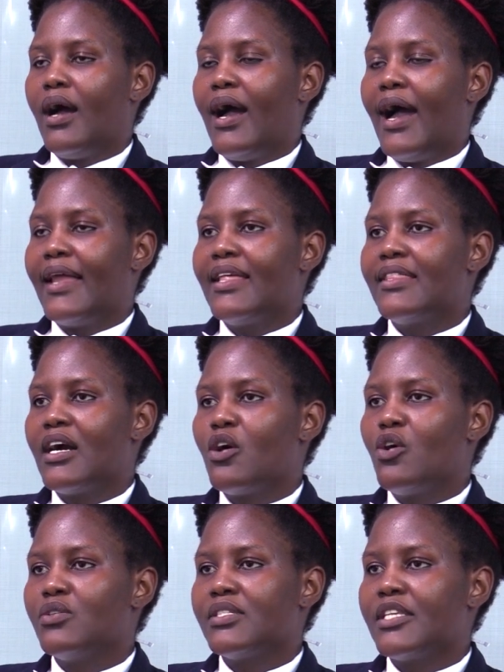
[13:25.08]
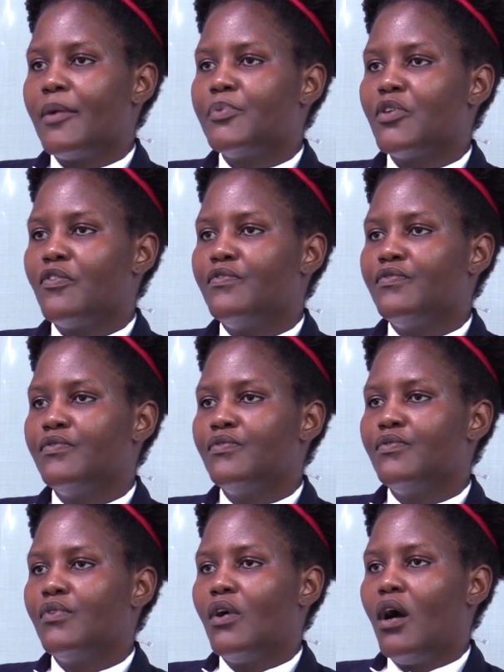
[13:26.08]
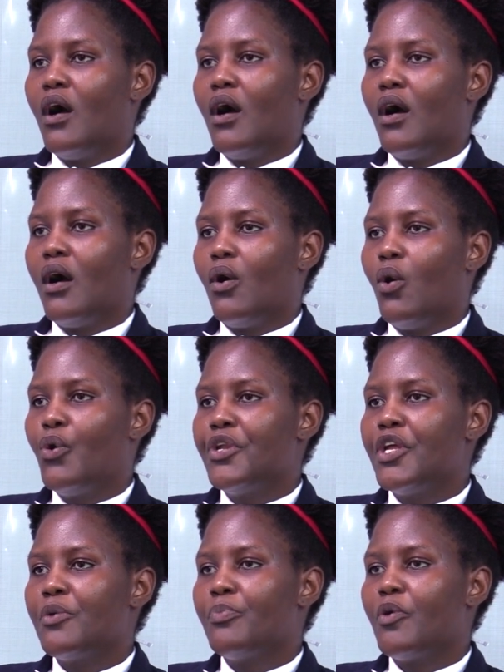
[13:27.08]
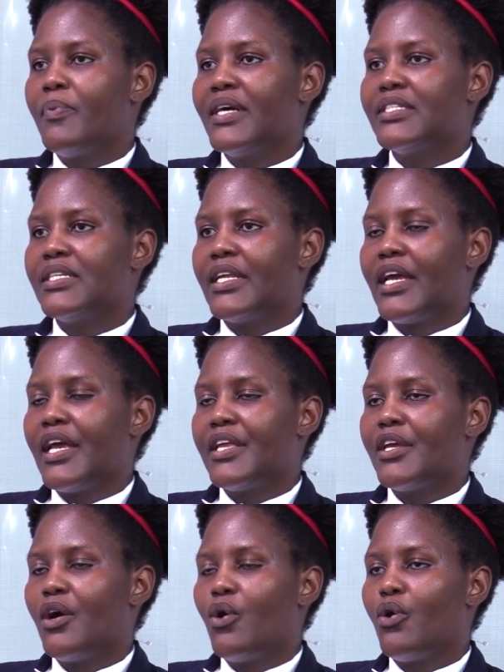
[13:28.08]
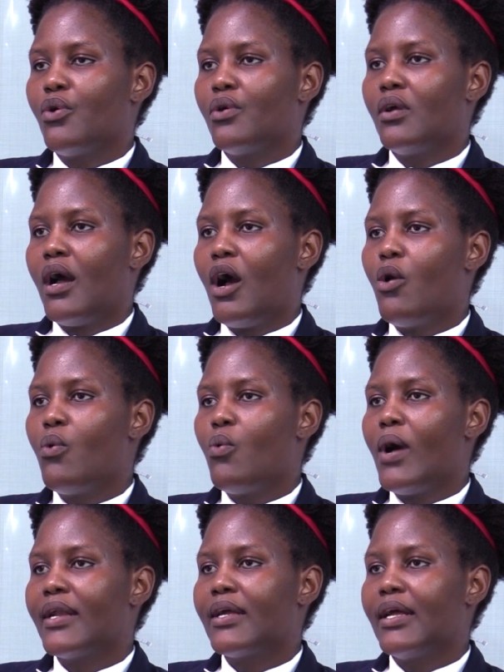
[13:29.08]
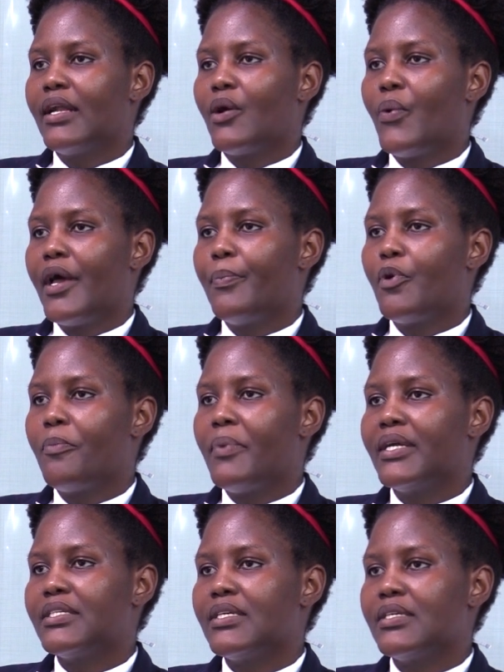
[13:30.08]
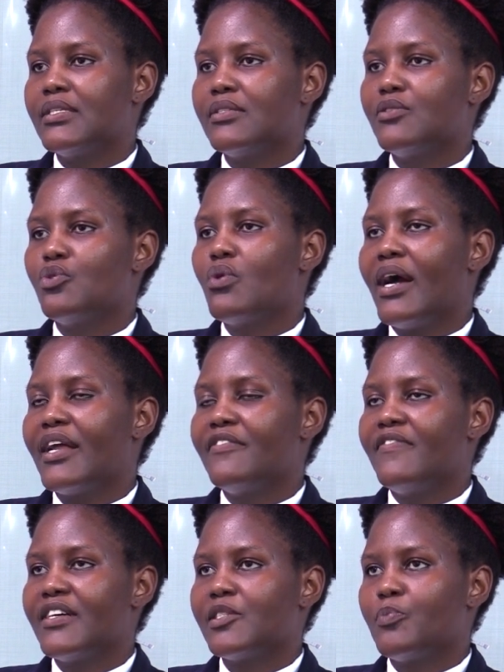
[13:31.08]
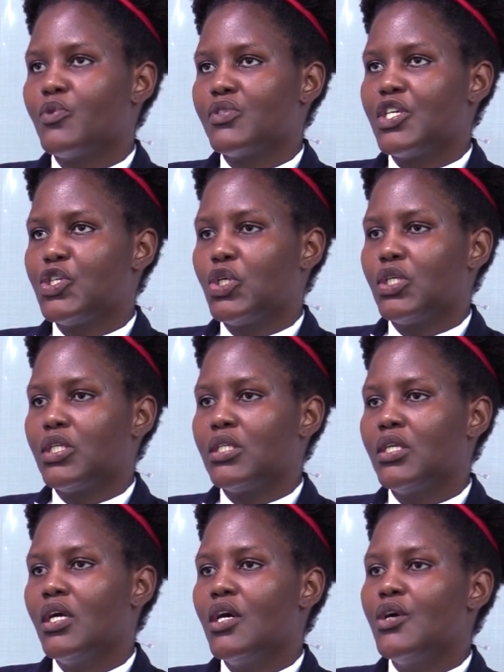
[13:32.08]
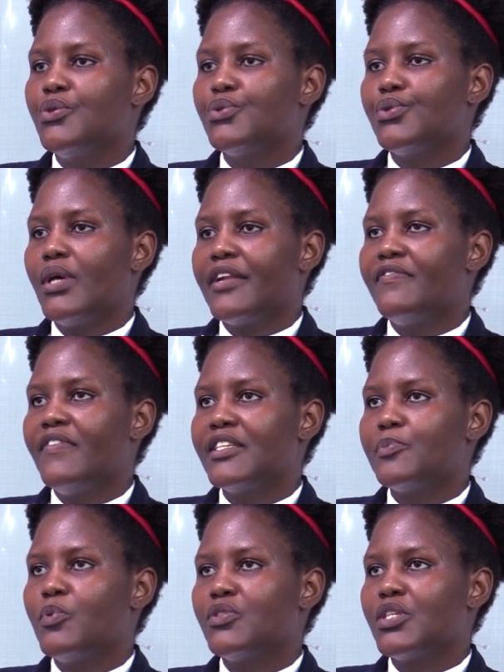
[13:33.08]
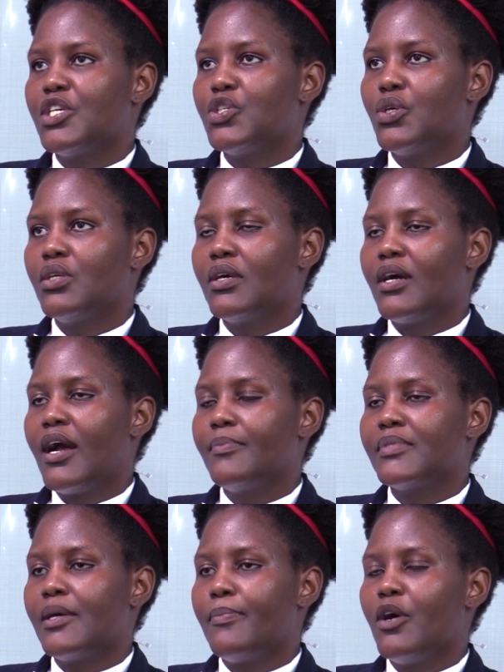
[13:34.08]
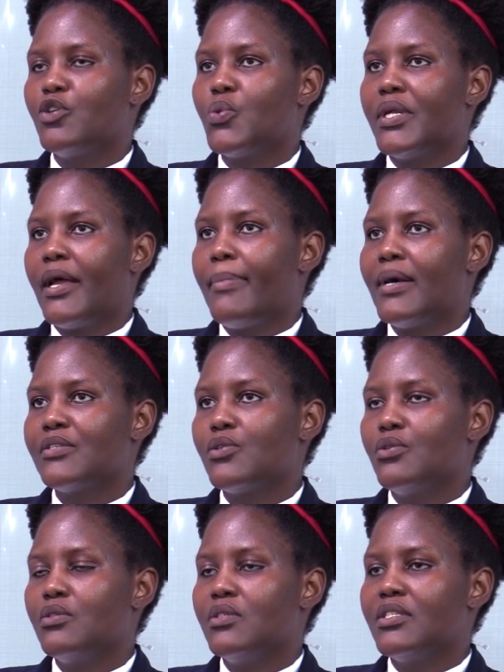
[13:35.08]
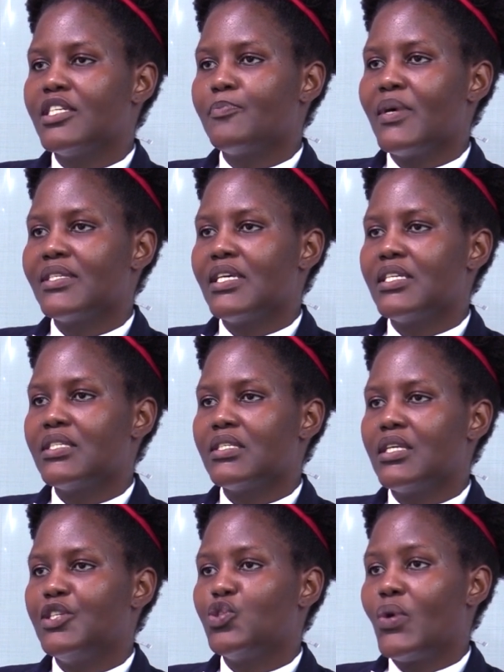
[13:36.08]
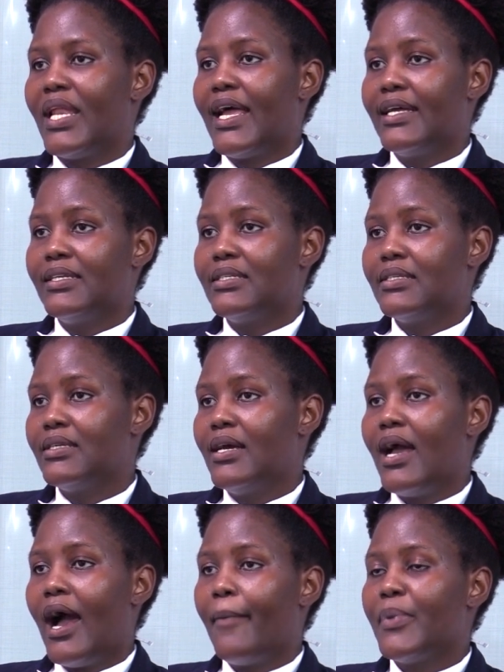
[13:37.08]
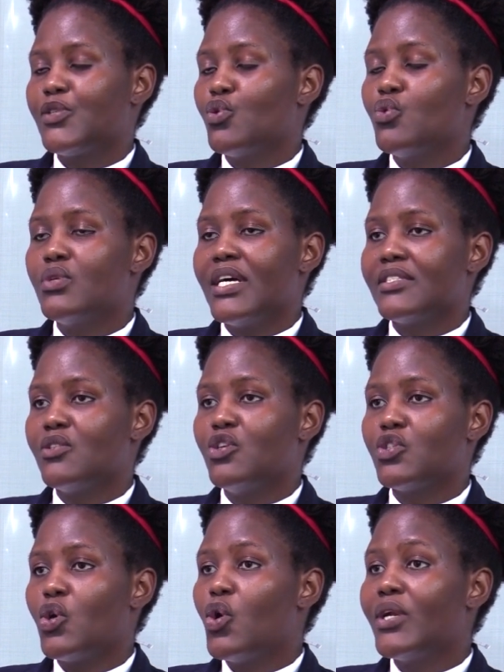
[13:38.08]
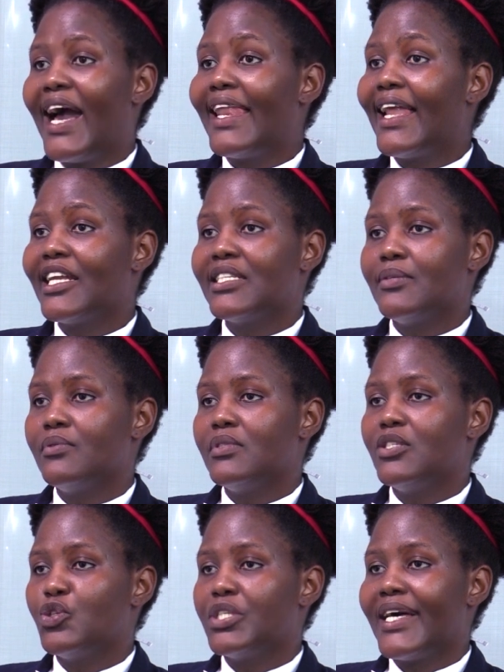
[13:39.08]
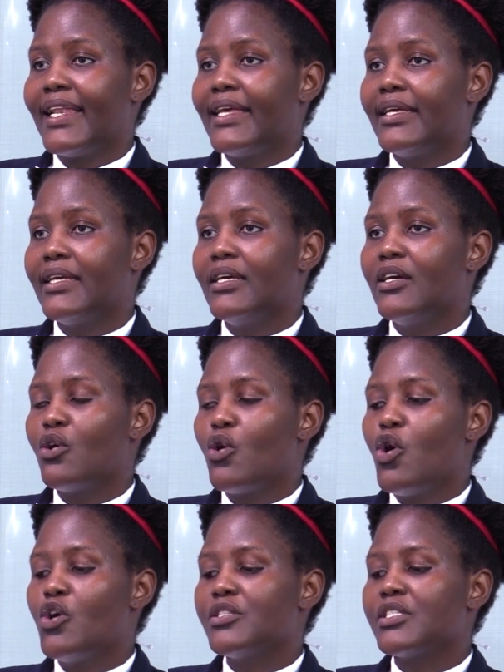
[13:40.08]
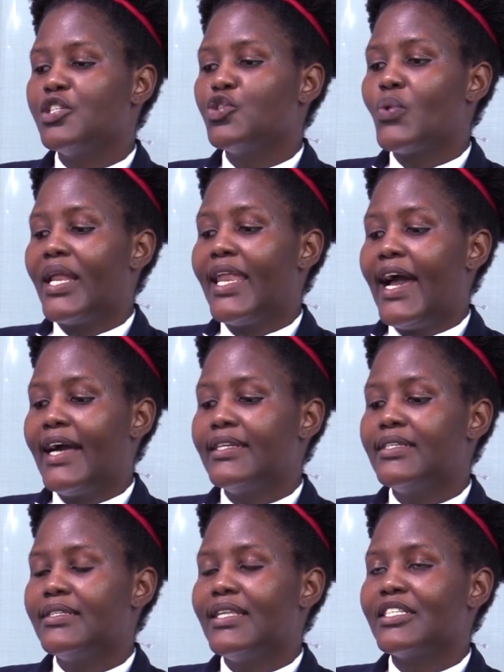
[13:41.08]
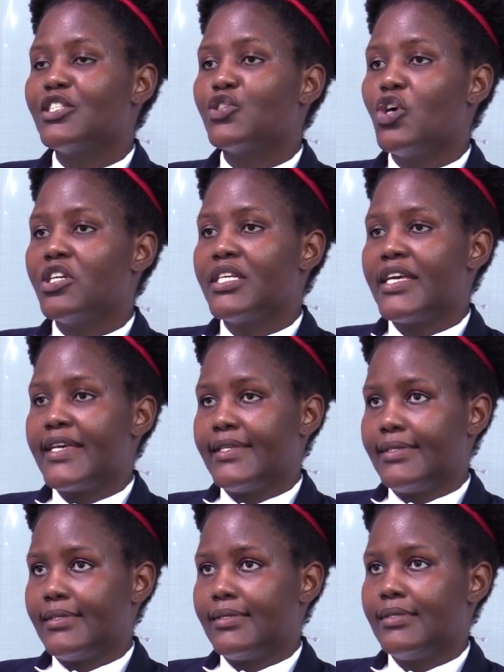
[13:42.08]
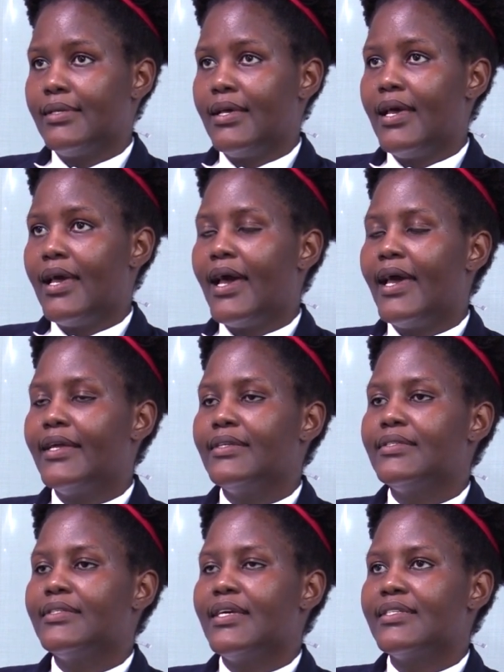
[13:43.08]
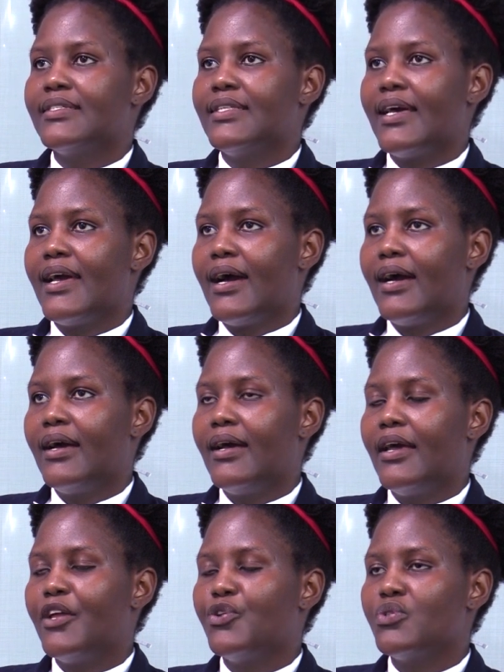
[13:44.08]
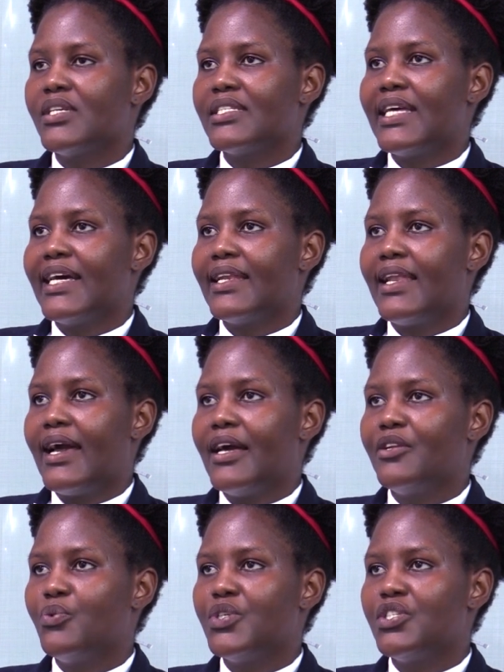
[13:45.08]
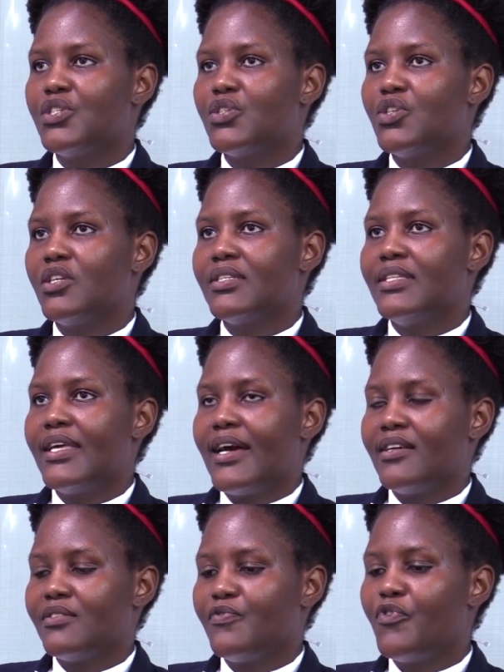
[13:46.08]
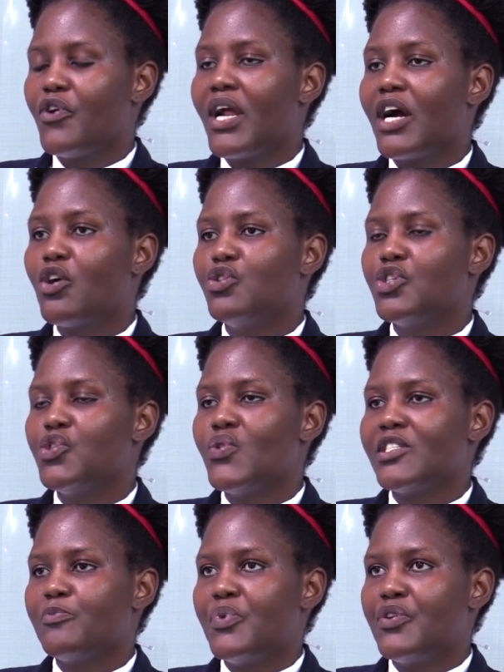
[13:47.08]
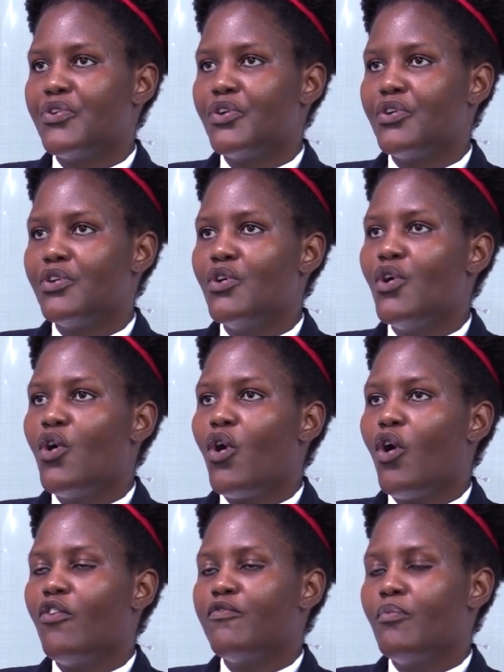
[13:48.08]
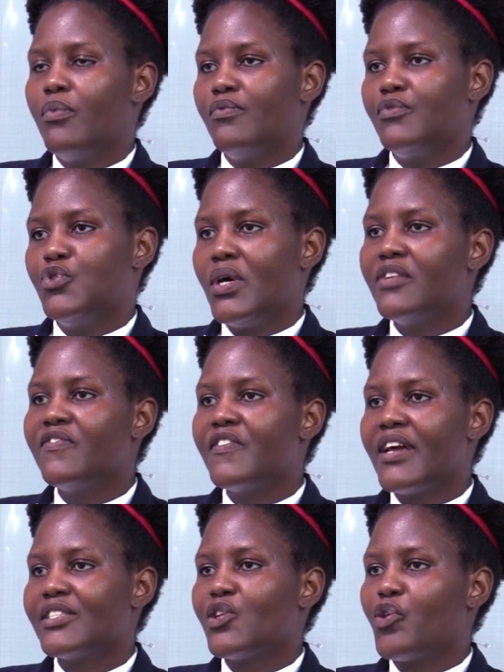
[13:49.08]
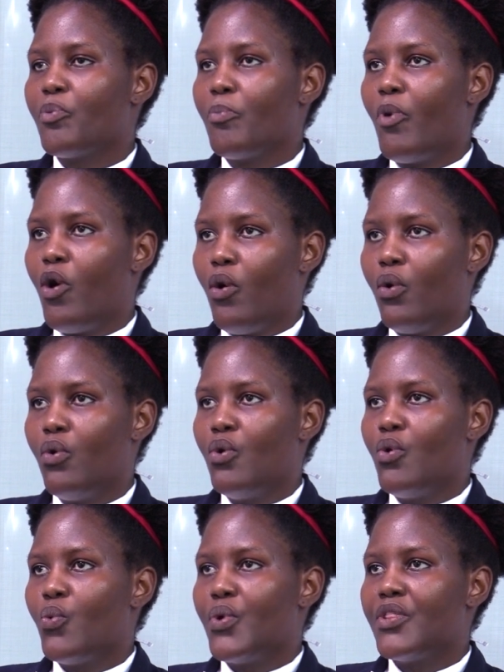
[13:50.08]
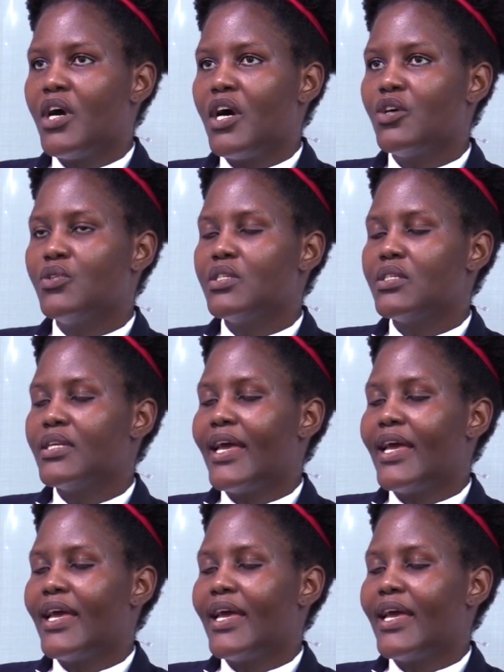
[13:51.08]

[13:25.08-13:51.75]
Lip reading: Another concept of owning property in Kenya, or how one can acquire property, is through adverse possession. Adverse possession comes about when a person trespasses into a land. A person who does not own a land totally goes into a land that is not his and stays there and uses that land which is not theirs for a continuous period of 12 years or more without